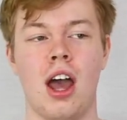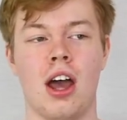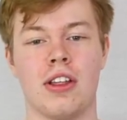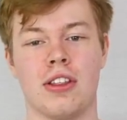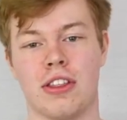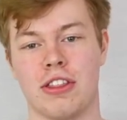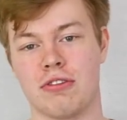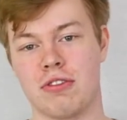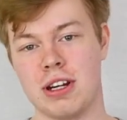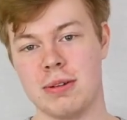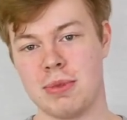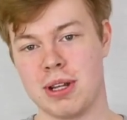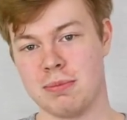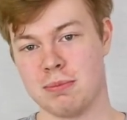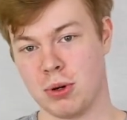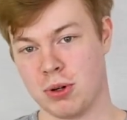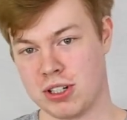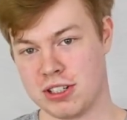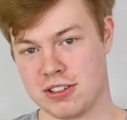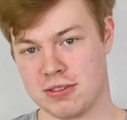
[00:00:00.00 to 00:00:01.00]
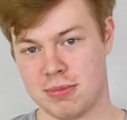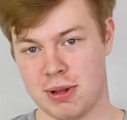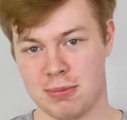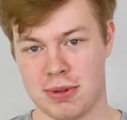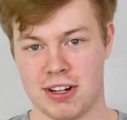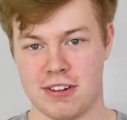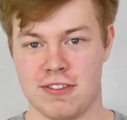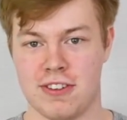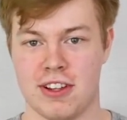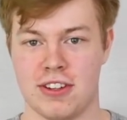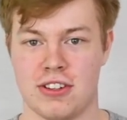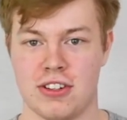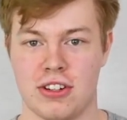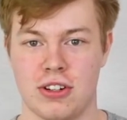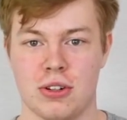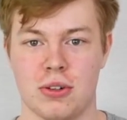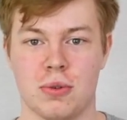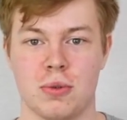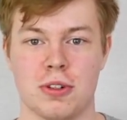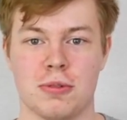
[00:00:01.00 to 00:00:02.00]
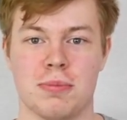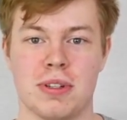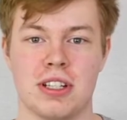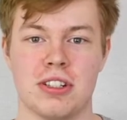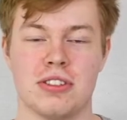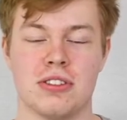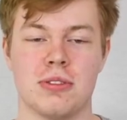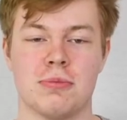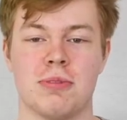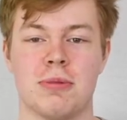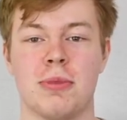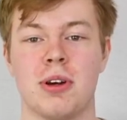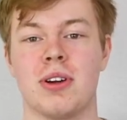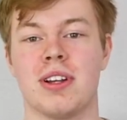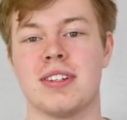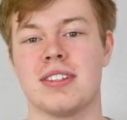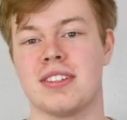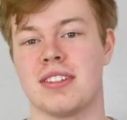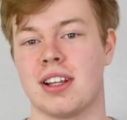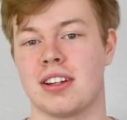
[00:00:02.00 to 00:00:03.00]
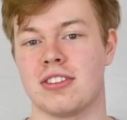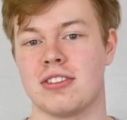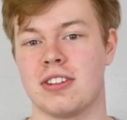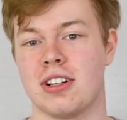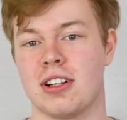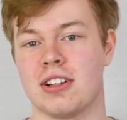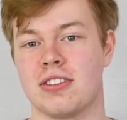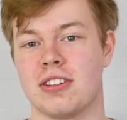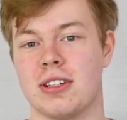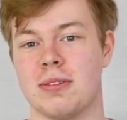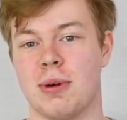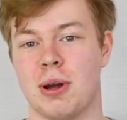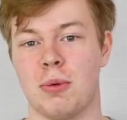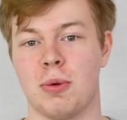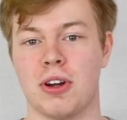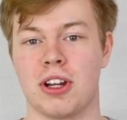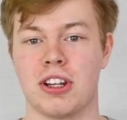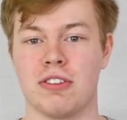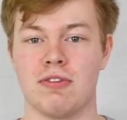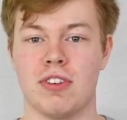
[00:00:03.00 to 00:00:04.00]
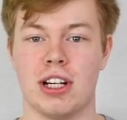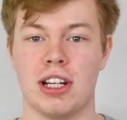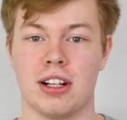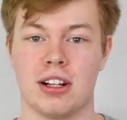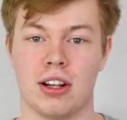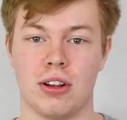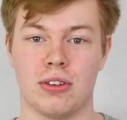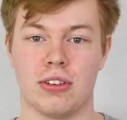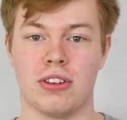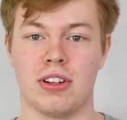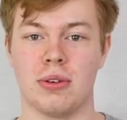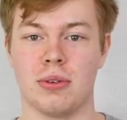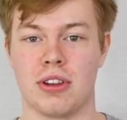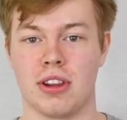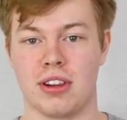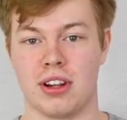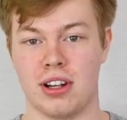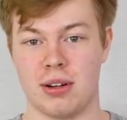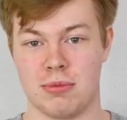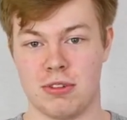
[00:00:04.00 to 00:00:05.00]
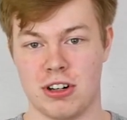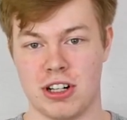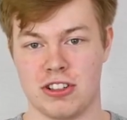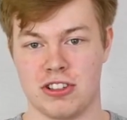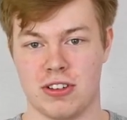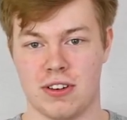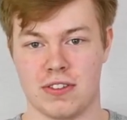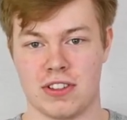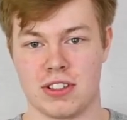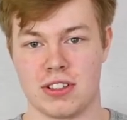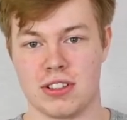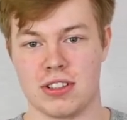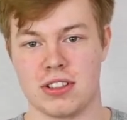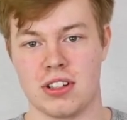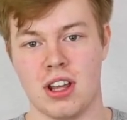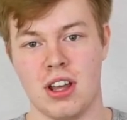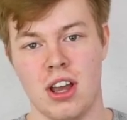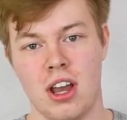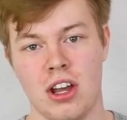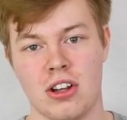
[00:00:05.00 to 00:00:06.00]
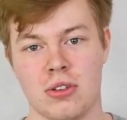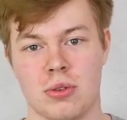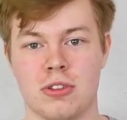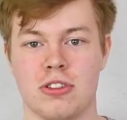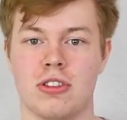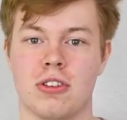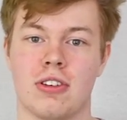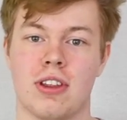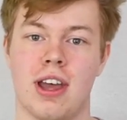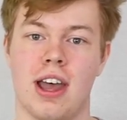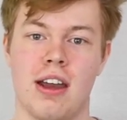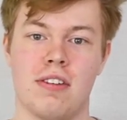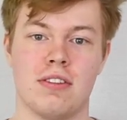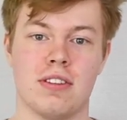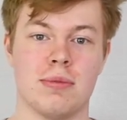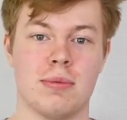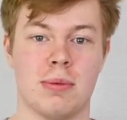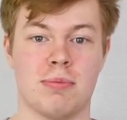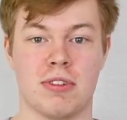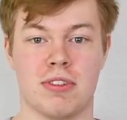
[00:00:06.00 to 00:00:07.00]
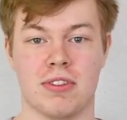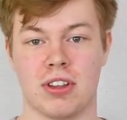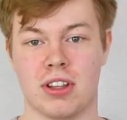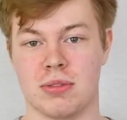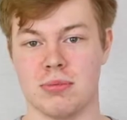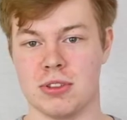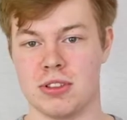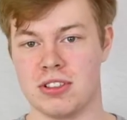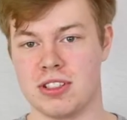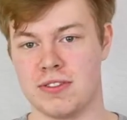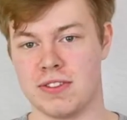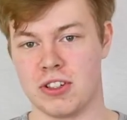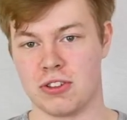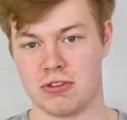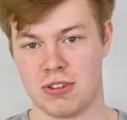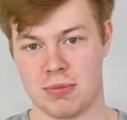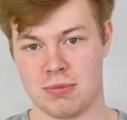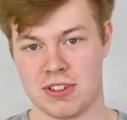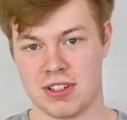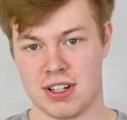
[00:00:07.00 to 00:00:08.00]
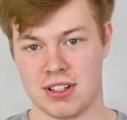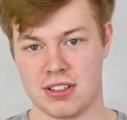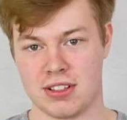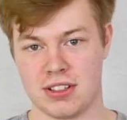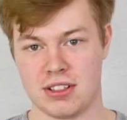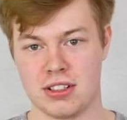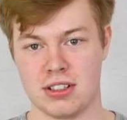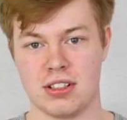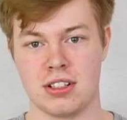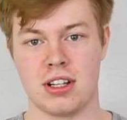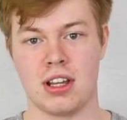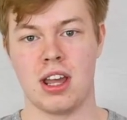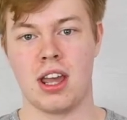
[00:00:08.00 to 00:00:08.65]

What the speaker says: The three main points of my manifesto would be to promote intersectionality by working really closely with other liberation officers to ensure that every member of the community feels represented.